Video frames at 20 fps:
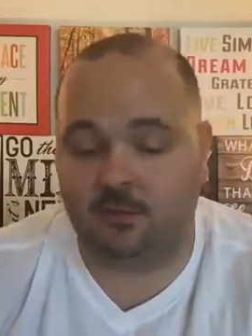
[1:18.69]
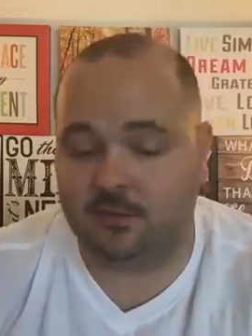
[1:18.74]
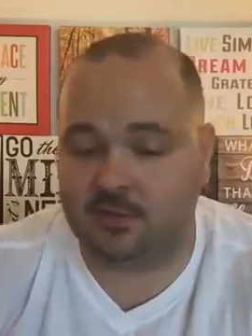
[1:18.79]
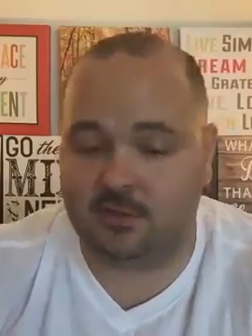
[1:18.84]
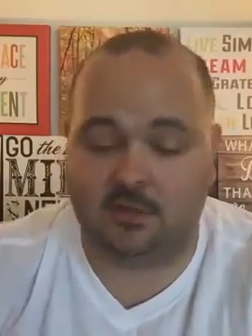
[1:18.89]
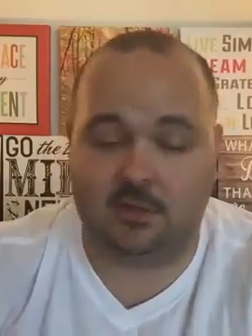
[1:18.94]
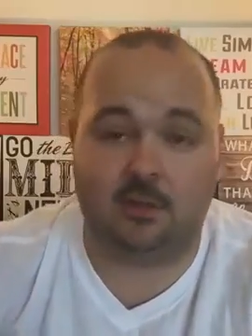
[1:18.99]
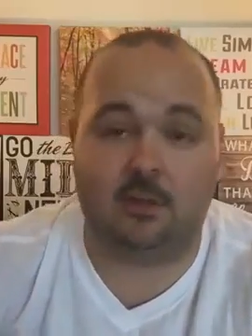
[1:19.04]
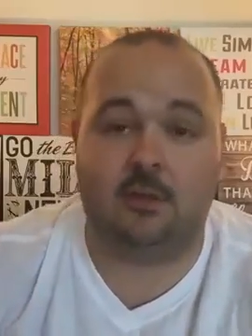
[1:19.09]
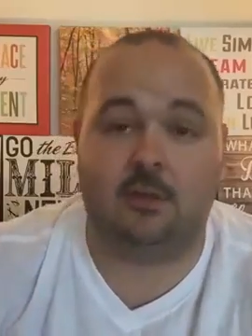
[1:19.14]
which
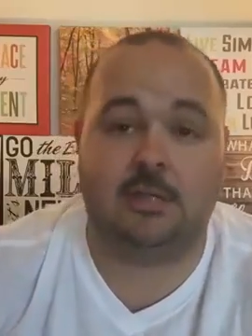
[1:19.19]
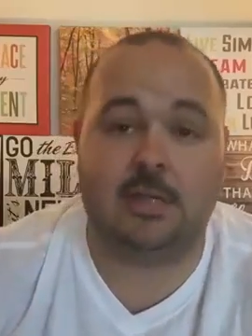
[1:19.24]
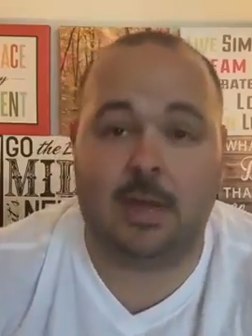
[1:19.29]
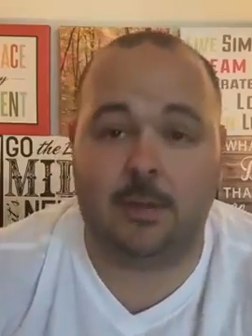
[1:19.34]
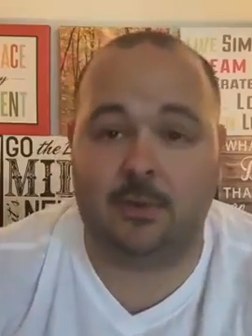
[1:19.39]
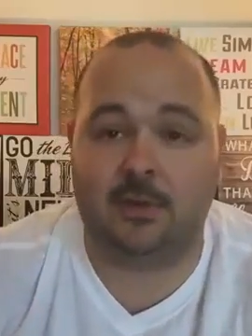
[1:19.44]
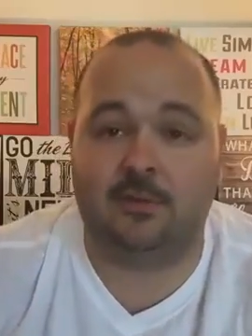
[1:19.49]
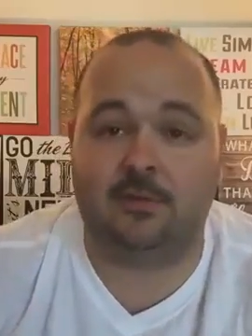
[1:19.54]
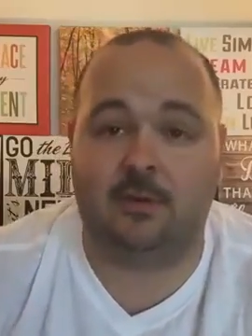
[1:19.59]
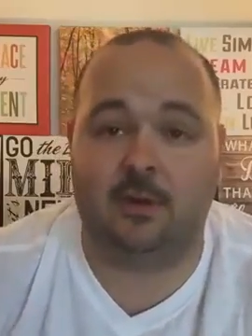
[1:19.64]
is another
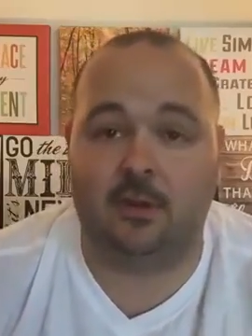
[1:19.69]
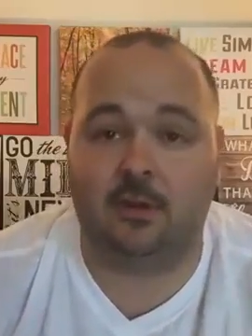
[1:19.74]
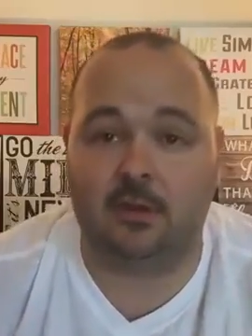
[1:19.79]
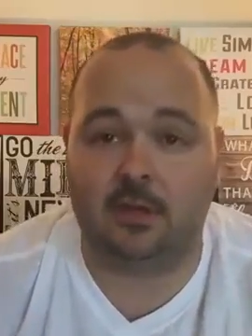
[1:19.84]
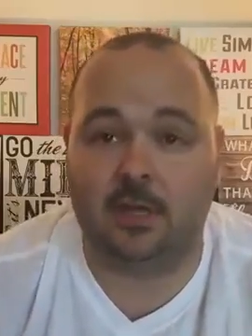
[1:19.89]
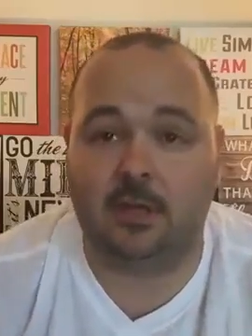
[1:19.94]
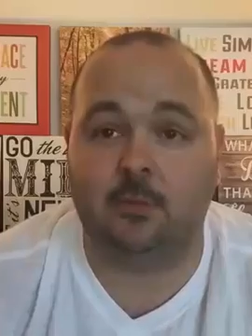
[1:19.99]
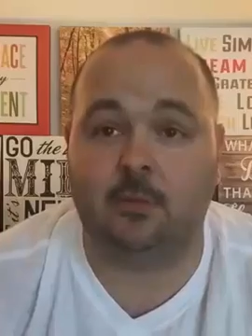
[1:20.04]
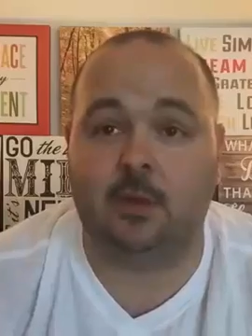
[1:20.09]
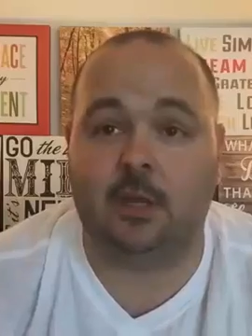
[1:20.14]
topic for another
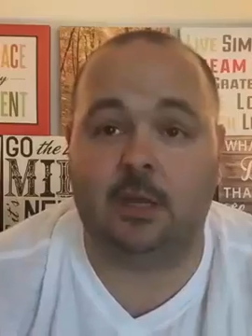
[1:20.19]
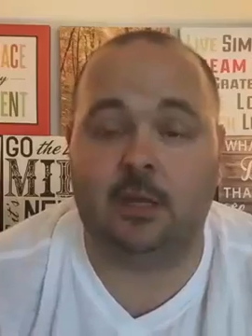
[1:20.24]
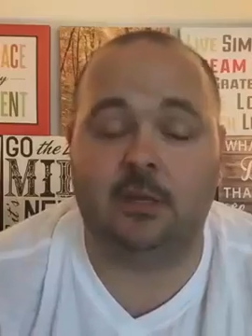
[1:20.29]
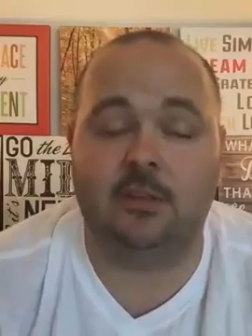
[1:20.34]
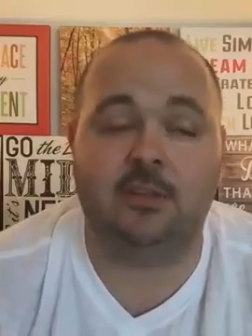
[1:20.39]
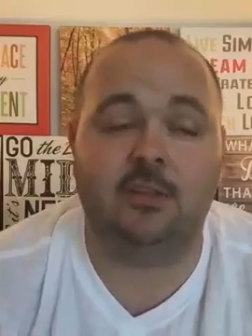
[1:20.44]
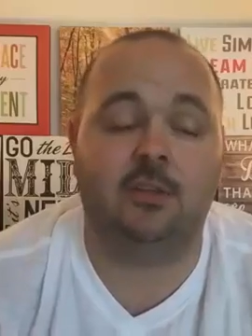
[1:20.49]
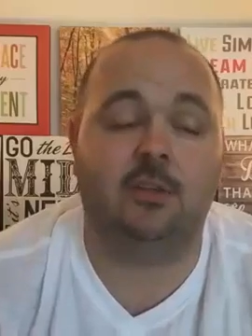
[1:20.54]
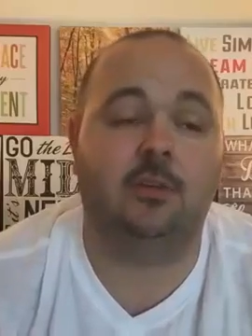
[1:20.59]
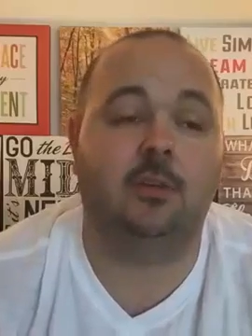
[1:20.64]
day we'll get
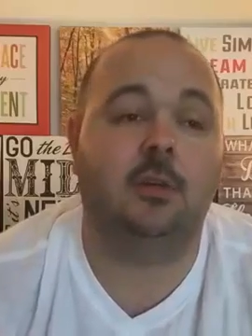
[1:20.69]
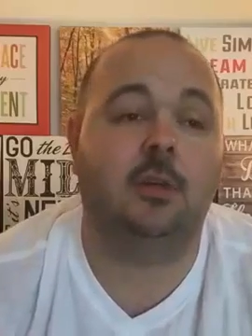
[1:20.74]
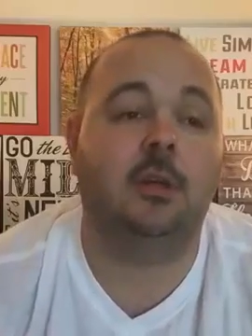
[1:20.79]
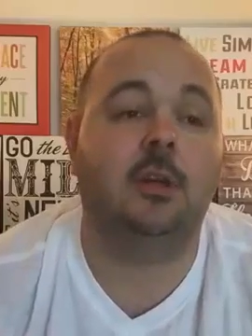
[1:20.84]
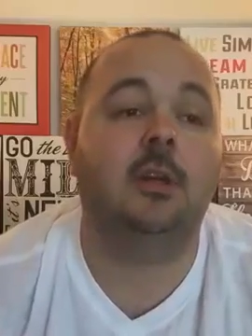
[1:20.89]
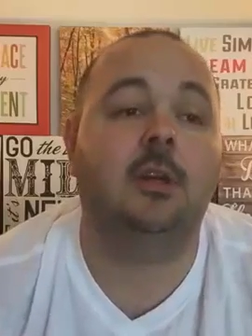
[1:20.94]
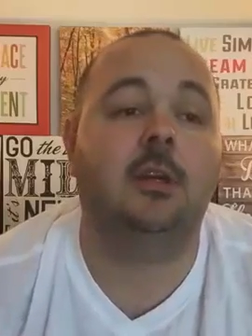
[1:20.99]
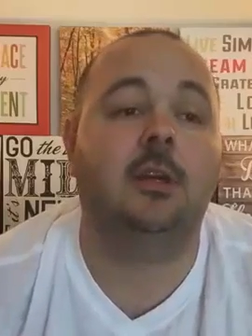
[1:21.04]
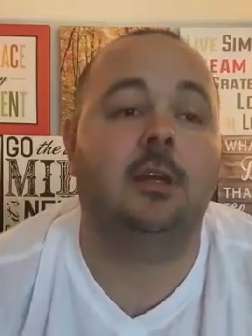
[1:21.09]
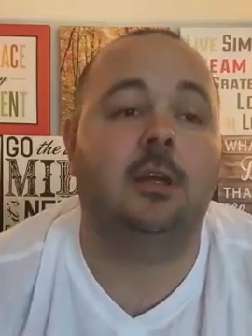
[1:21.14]
into
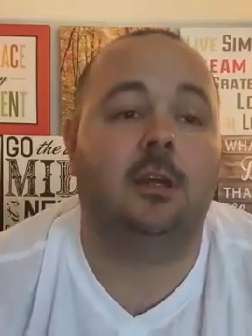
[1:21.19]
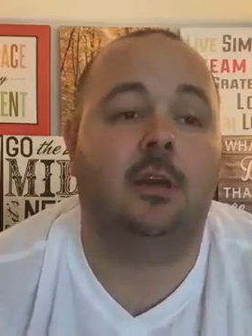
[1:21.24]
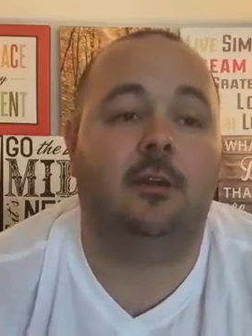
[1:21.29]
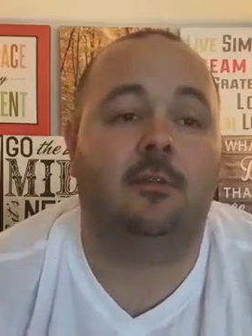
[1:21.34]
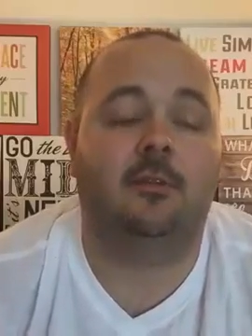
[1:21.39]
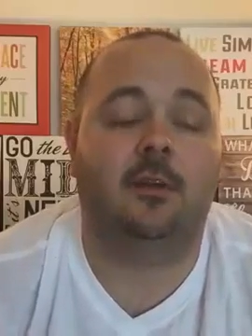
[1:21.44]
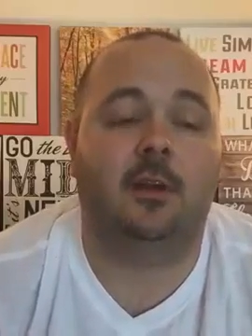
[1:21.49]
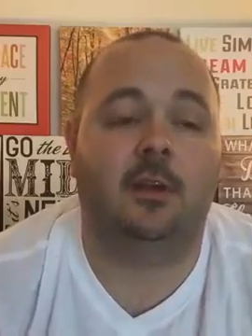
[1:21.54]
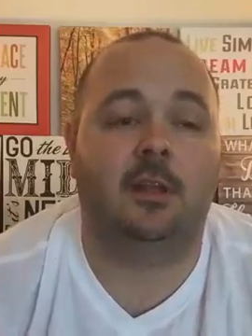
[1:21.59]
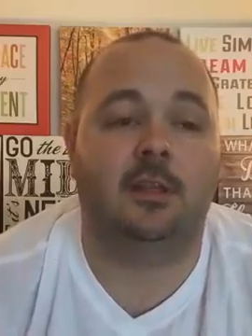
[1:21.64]
in our
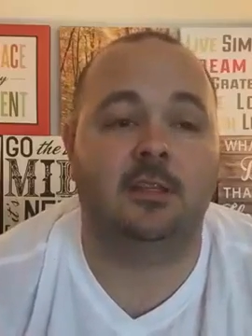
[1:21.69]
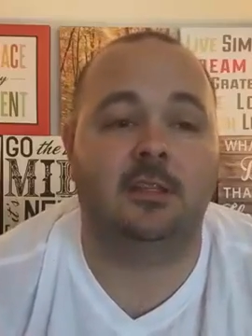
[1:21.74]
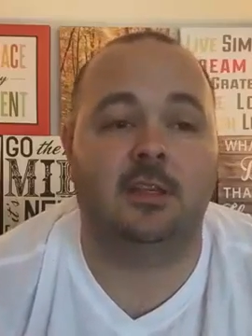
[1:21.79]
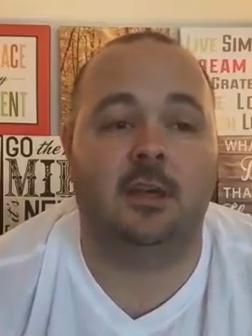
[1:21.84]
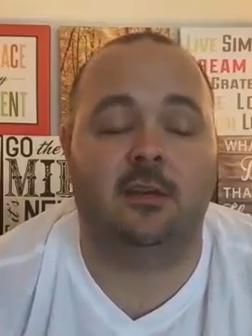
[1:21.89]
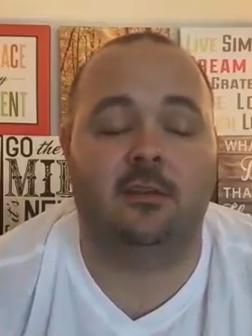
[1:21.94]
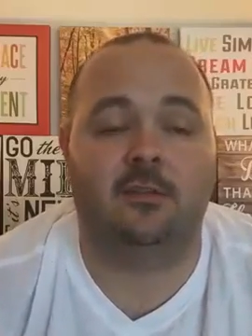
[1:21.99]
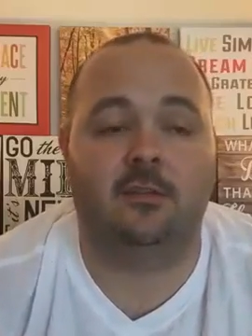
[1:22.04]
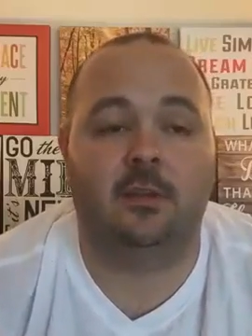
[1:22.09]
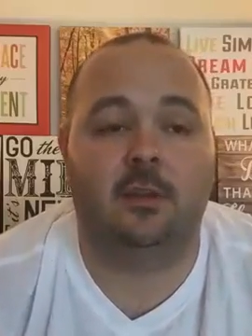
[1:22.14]
funding
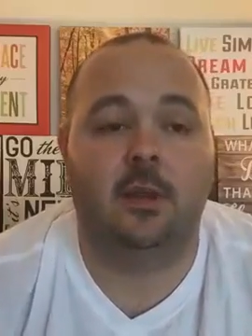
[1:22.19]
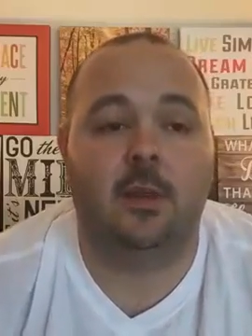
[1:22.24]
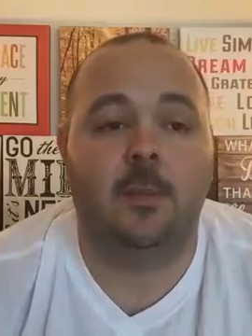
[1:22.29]
stuff.